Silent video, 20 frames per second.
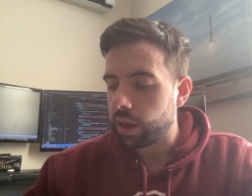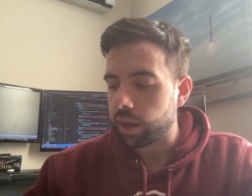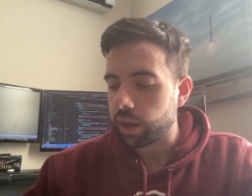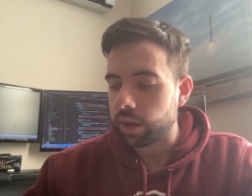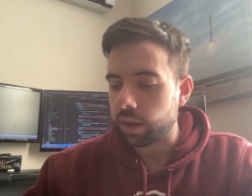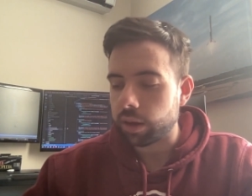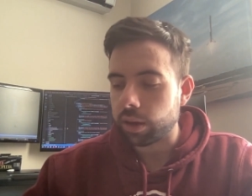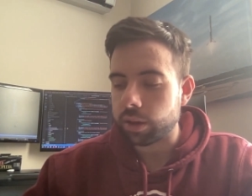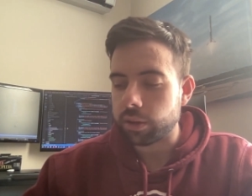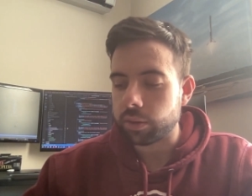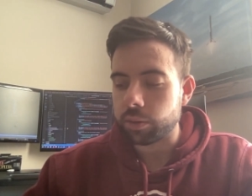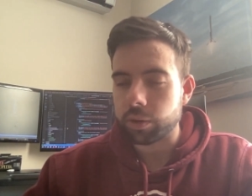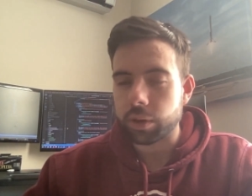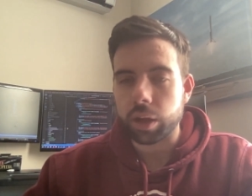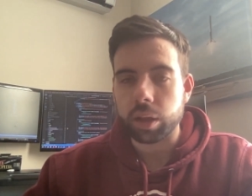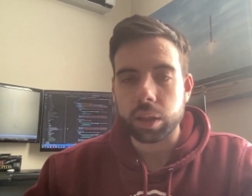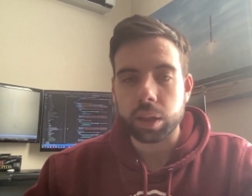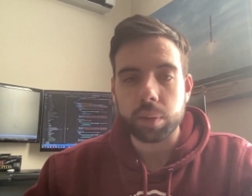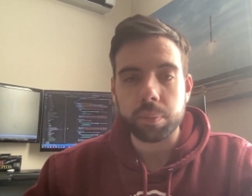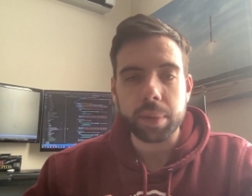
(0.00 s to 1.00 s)
It
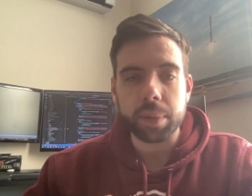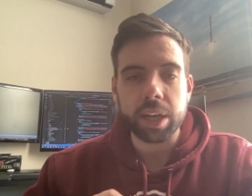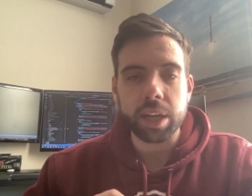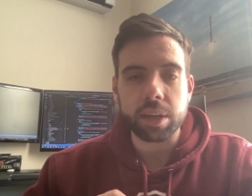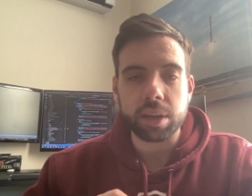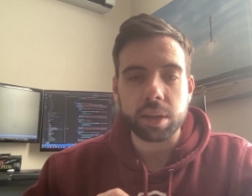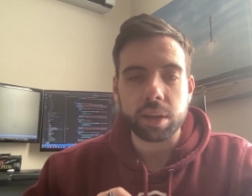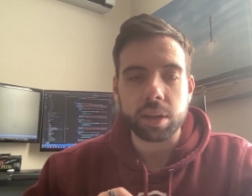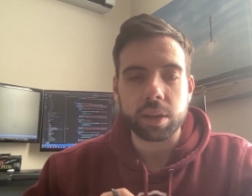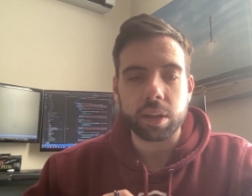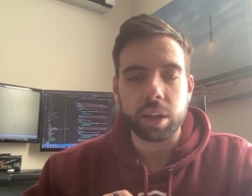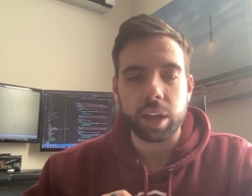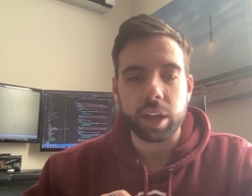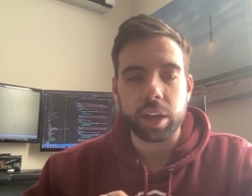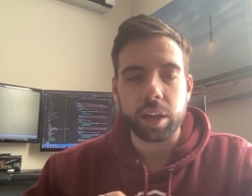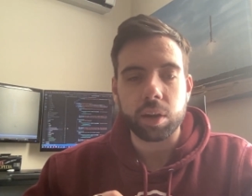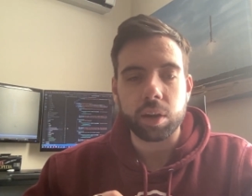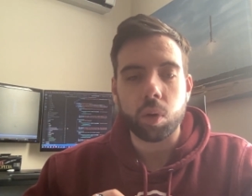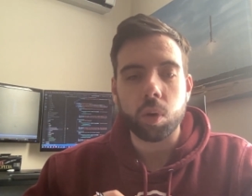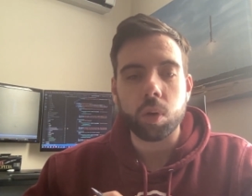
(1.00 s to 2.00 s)
eliminated
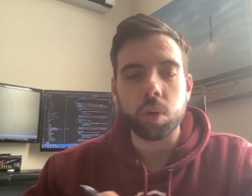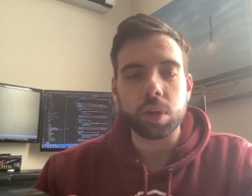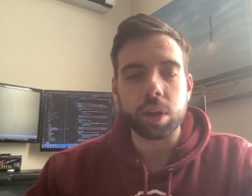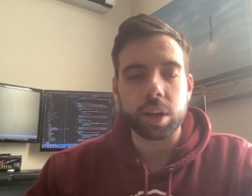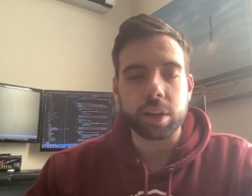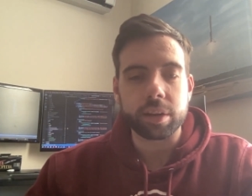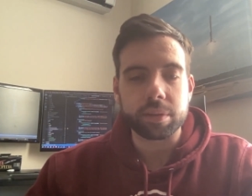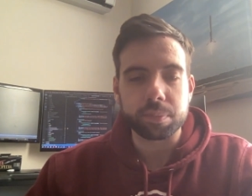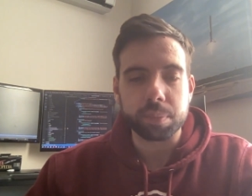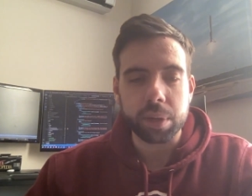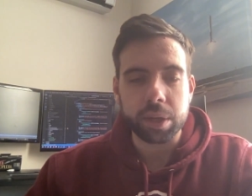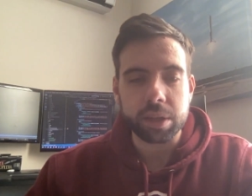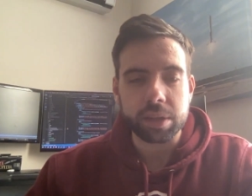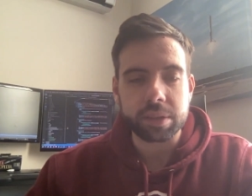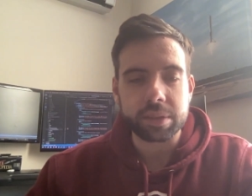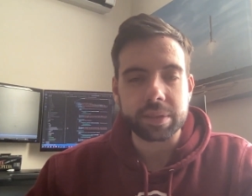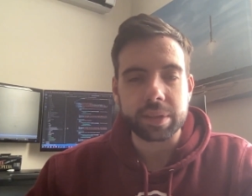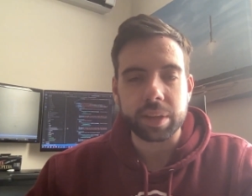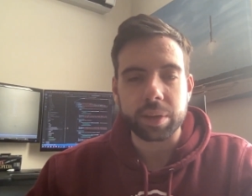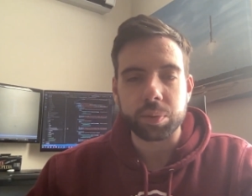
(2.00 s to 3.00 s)
a whole lot of
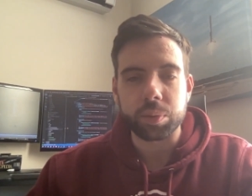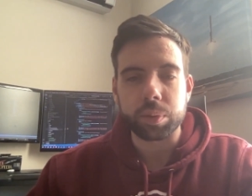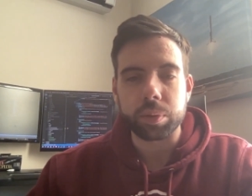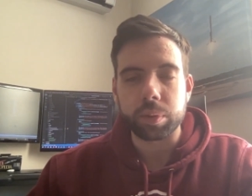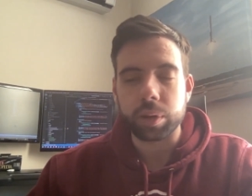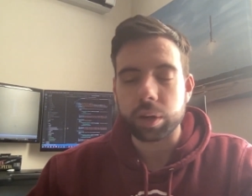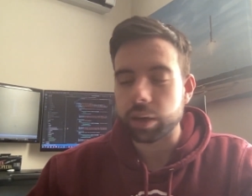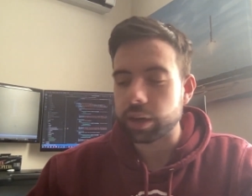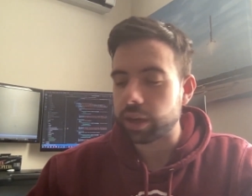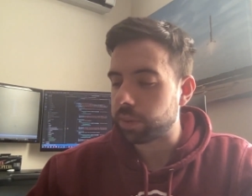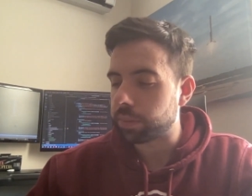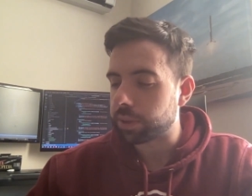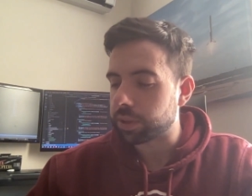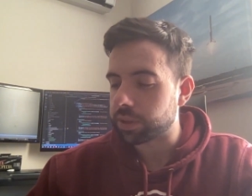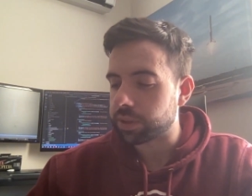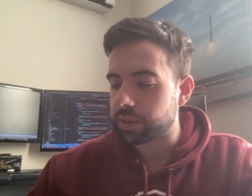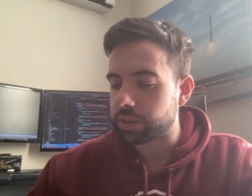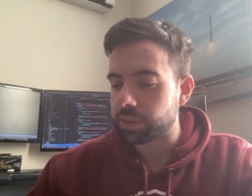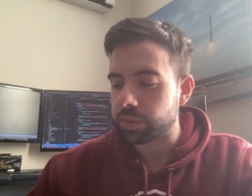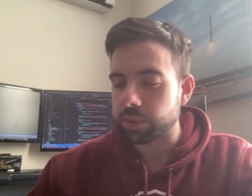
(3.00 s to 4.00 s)
bugs that we were unable
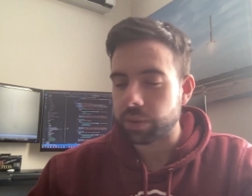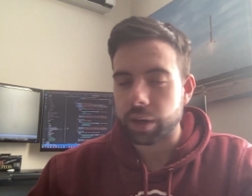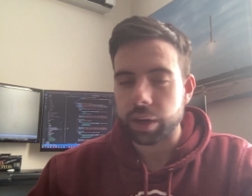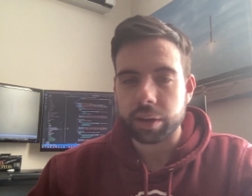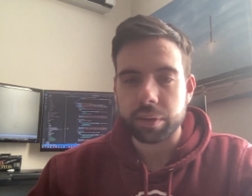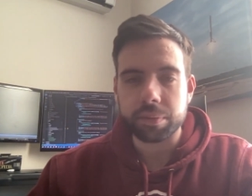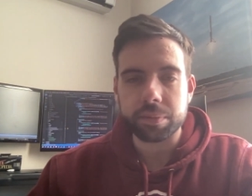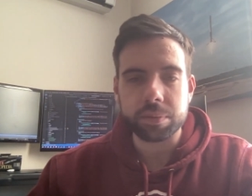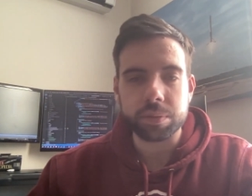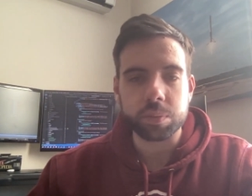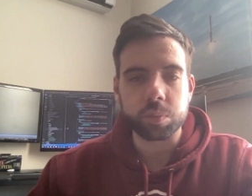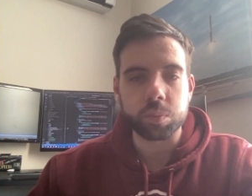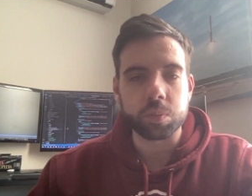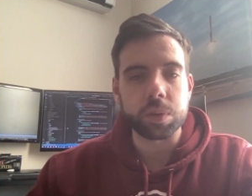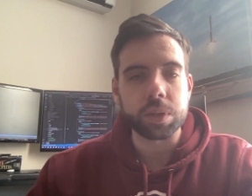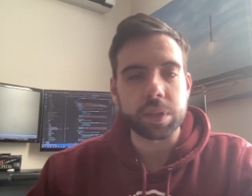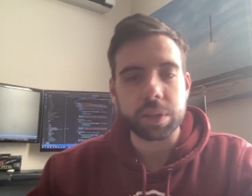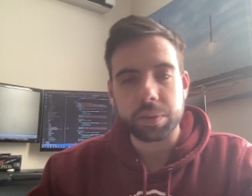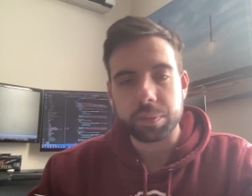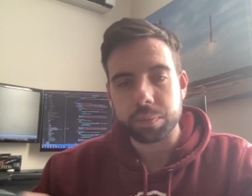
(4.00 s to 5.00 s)
to
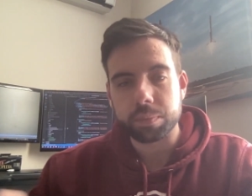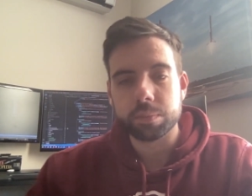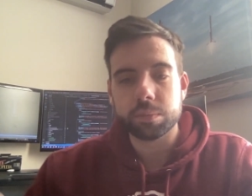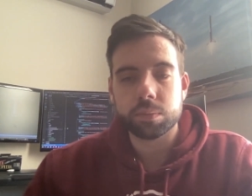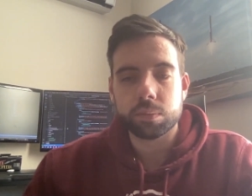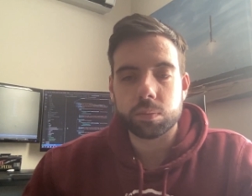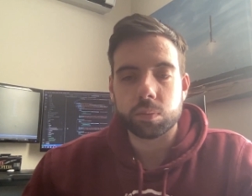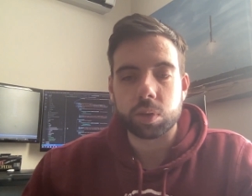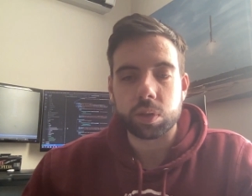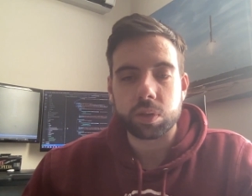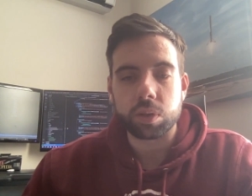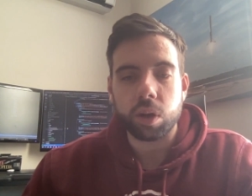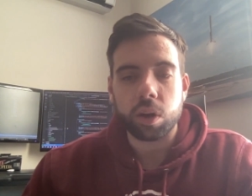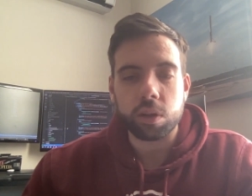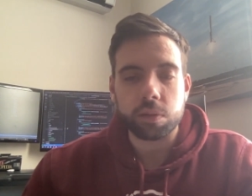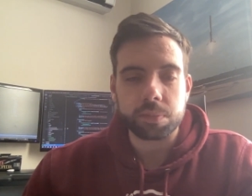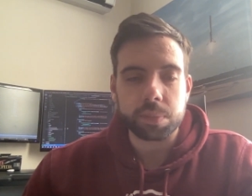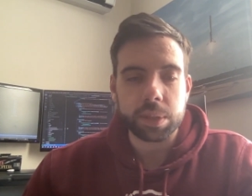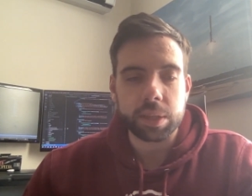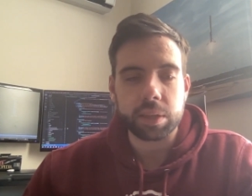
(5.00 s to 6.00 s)
really
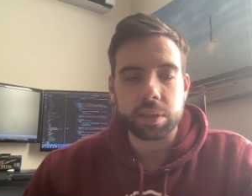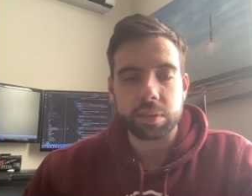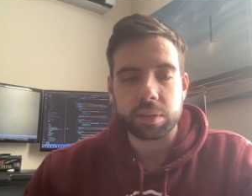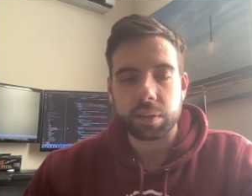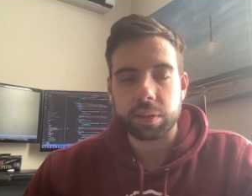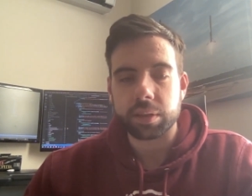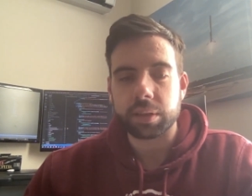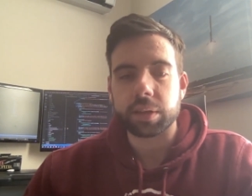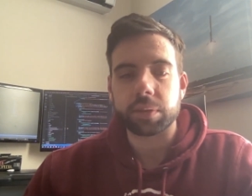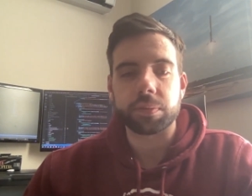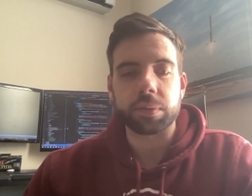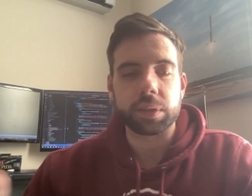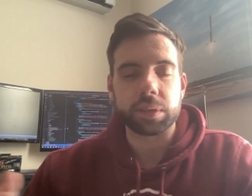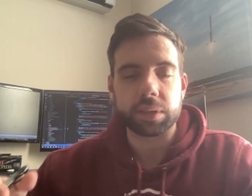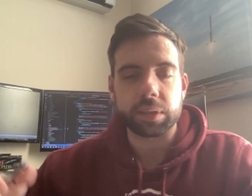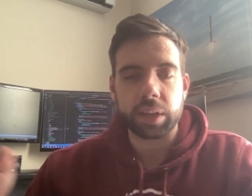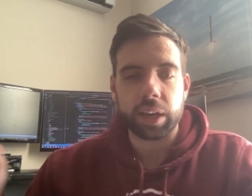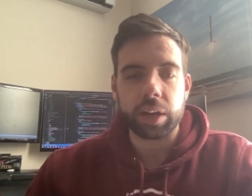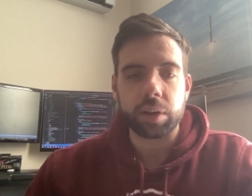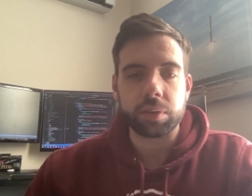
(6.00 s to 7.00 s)
resolve because of the
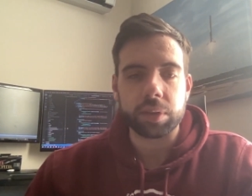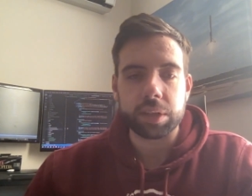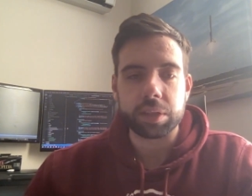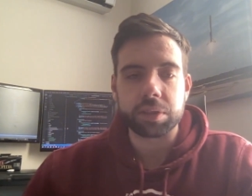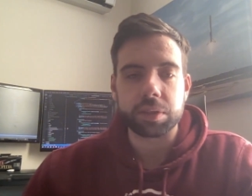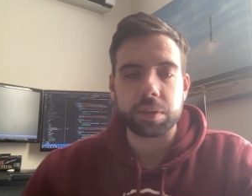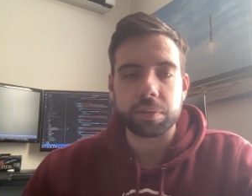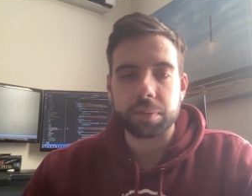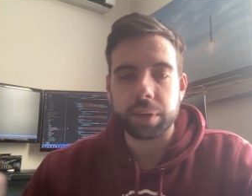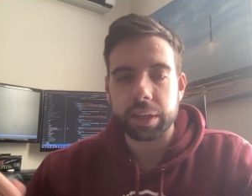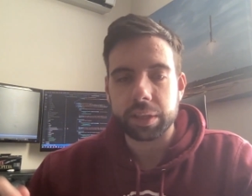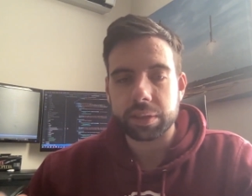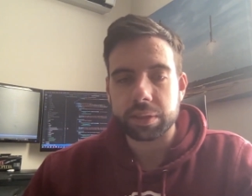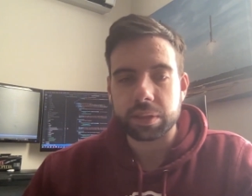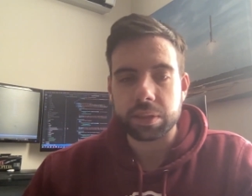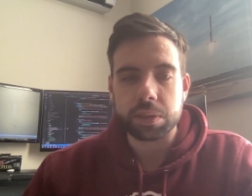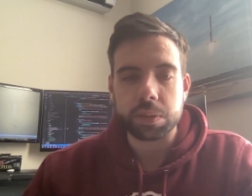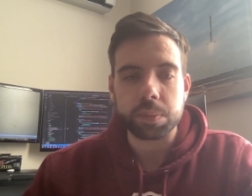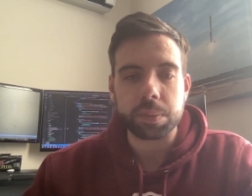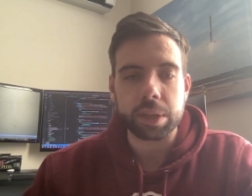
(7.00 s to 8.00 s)
difference in how each device
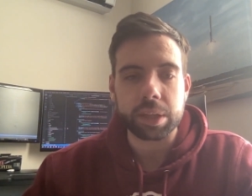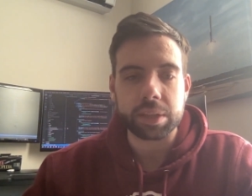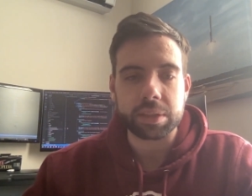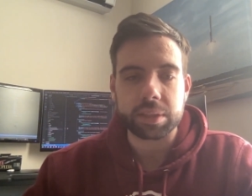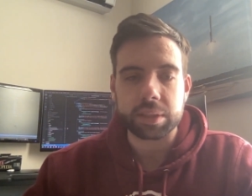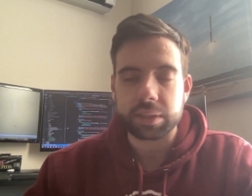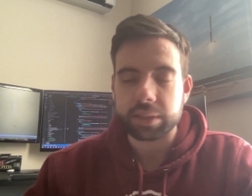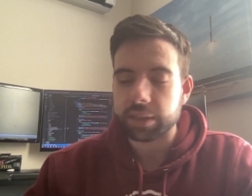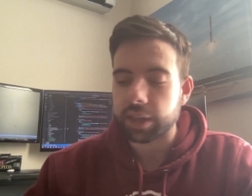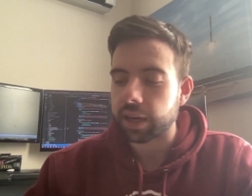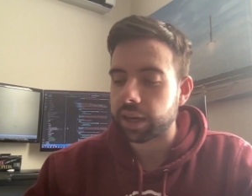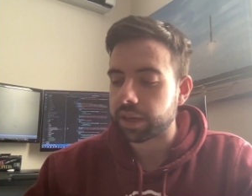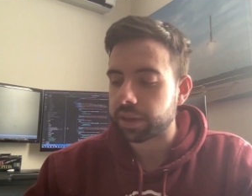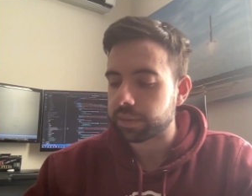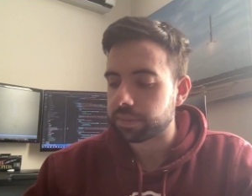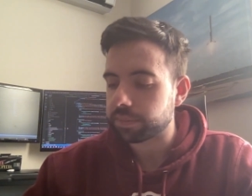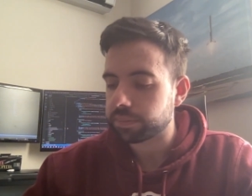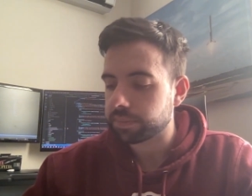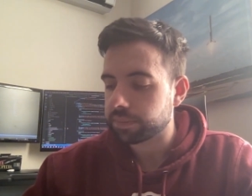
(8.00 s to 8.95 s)
displays the site.